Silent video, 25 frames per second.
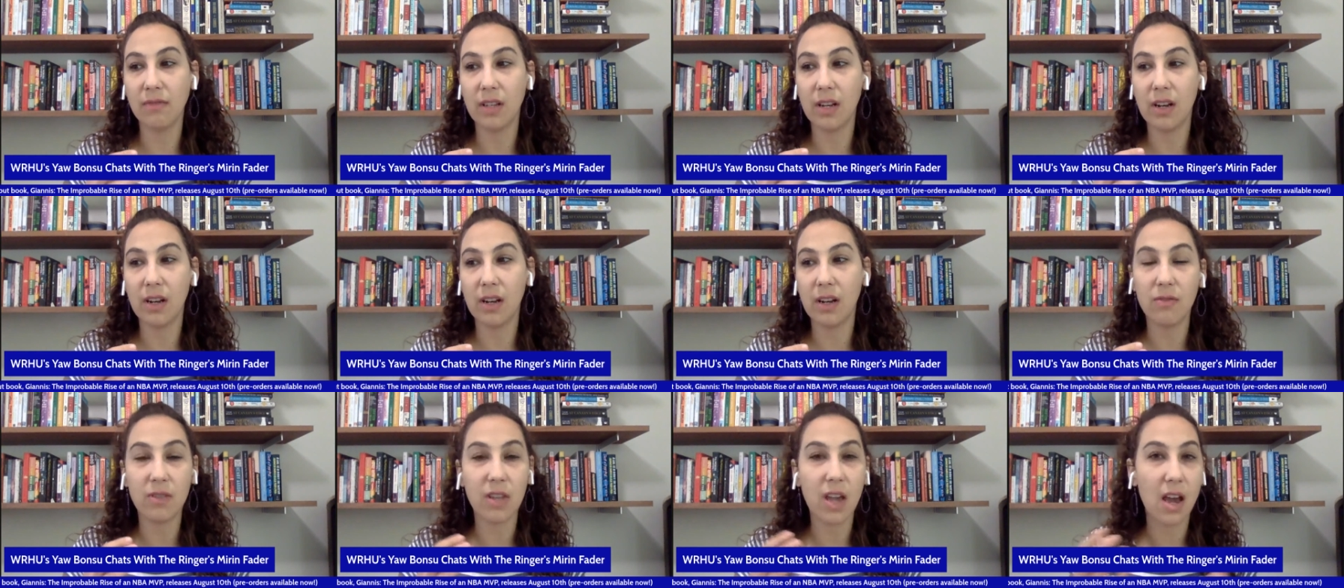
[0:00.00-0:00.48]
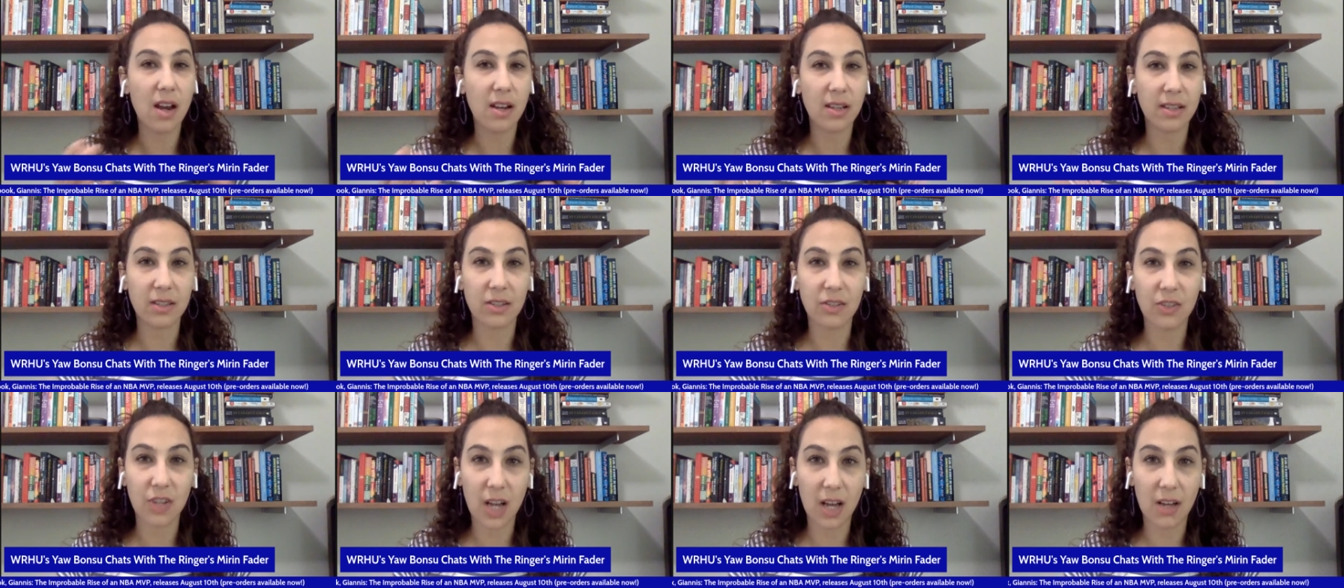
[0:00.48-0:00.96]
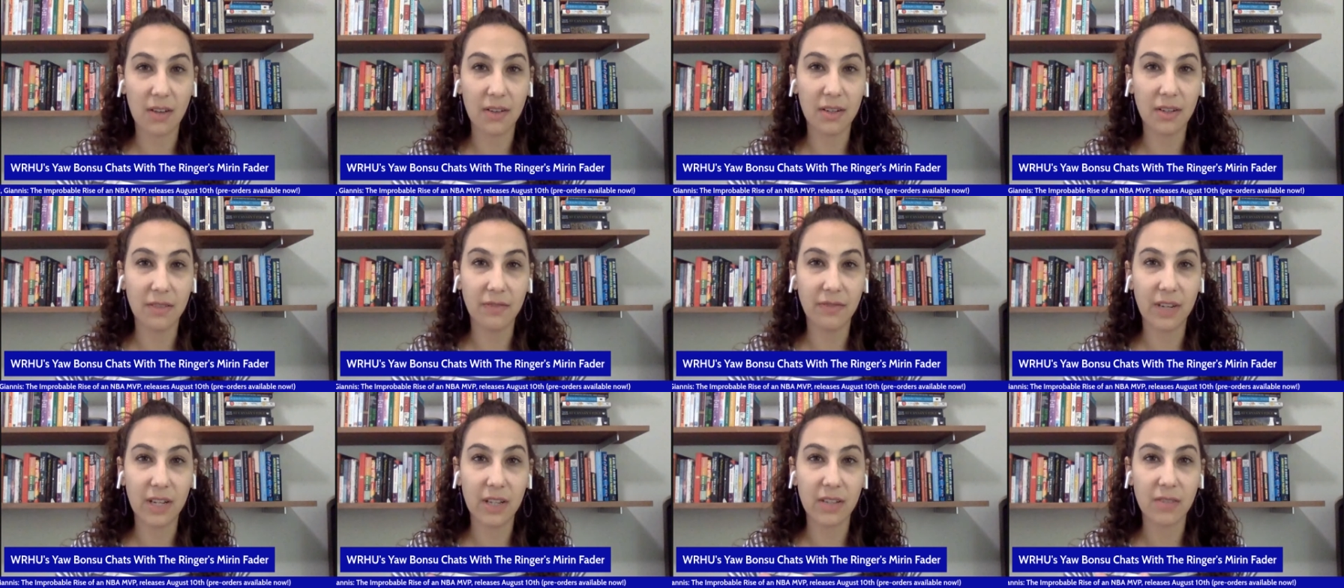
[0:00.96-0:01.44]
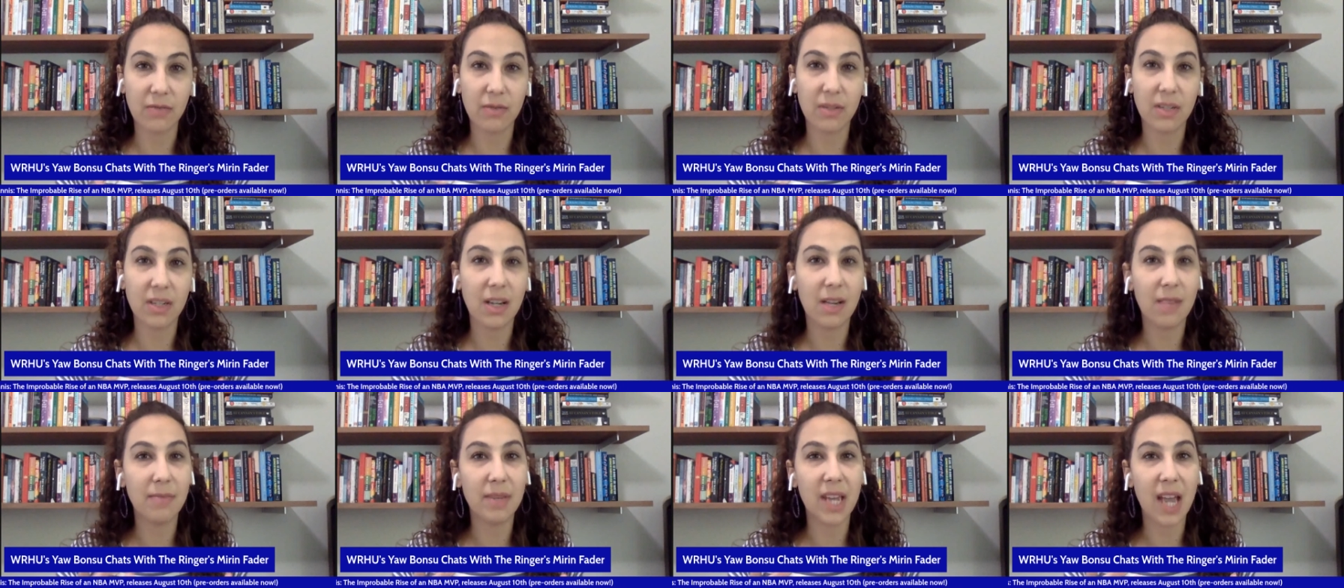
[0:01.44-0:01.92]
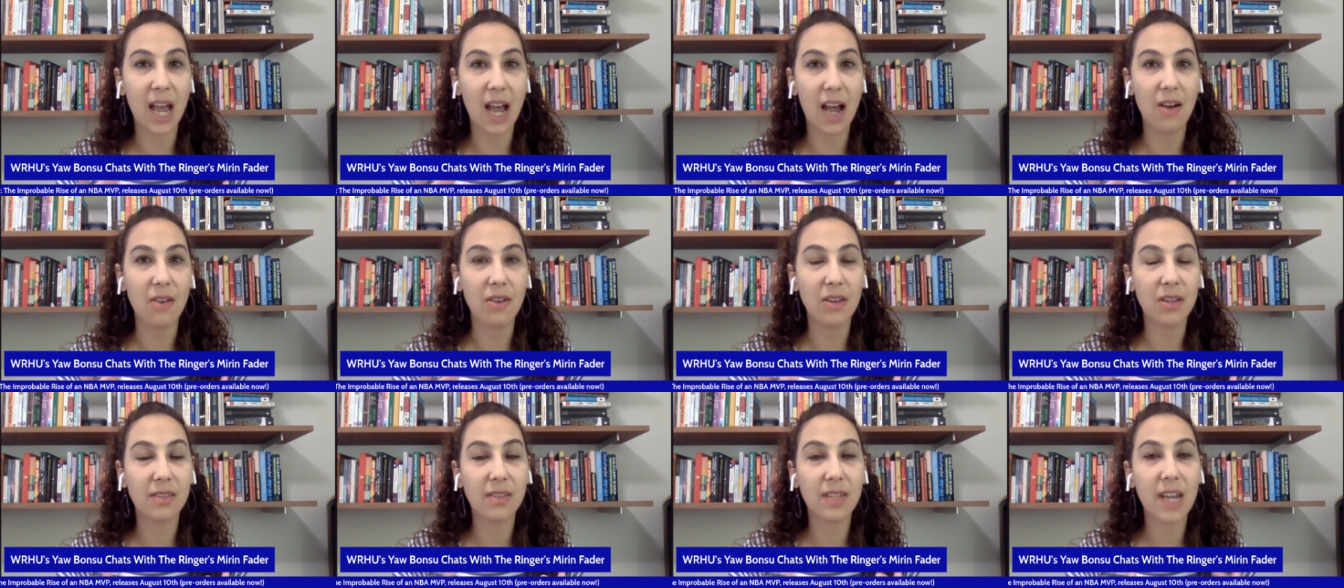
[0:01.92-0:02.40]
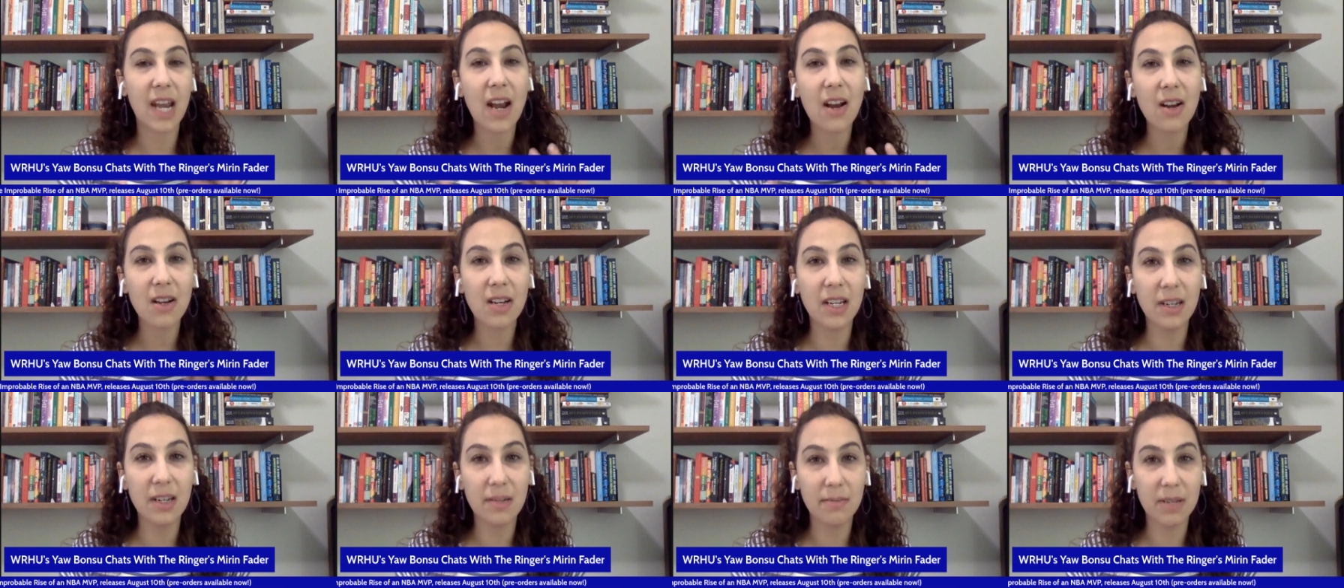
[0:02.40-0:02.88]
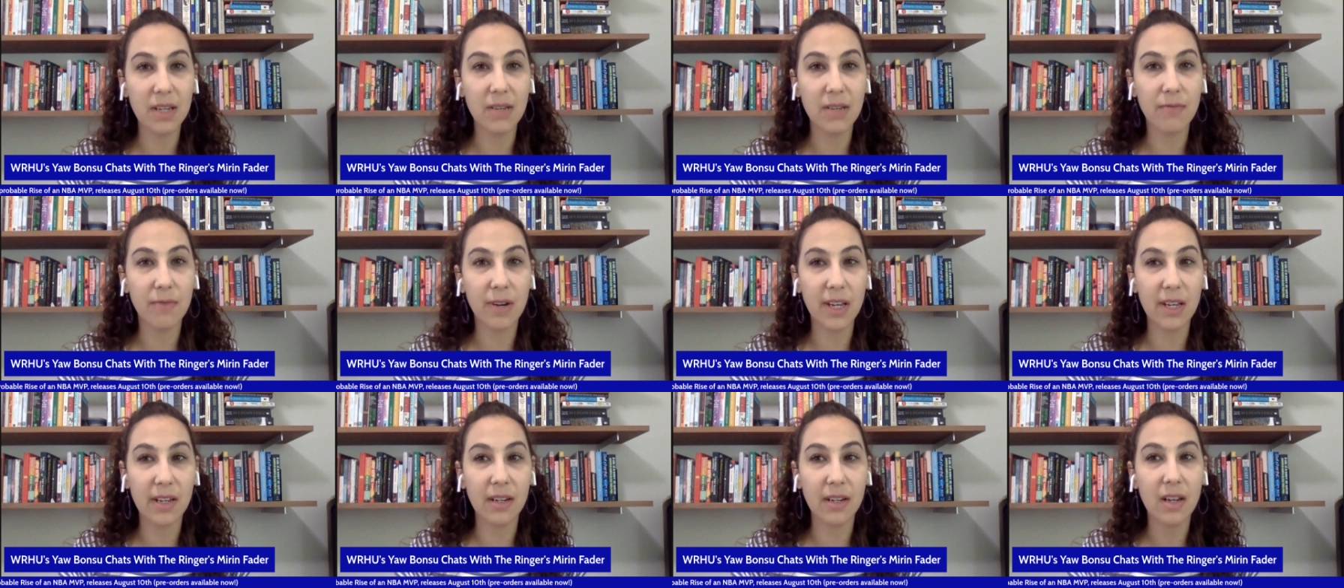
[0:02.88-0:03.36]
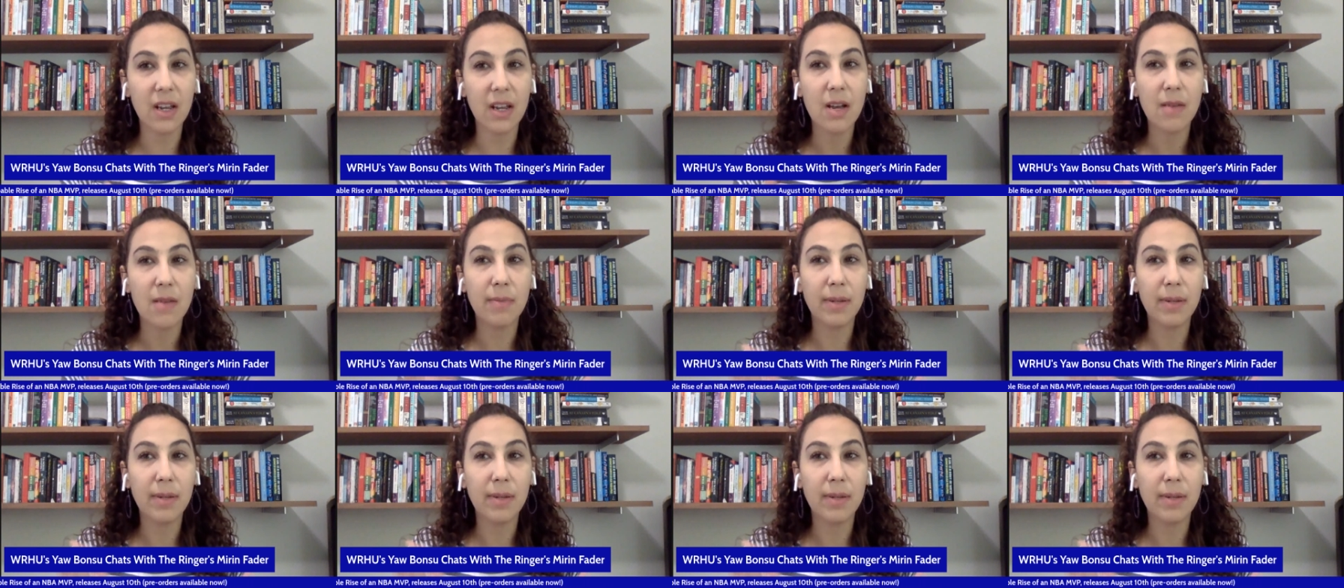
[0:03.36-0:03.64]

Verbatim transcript: you know, Giannis's childhood friends would tell me how scared he'd be when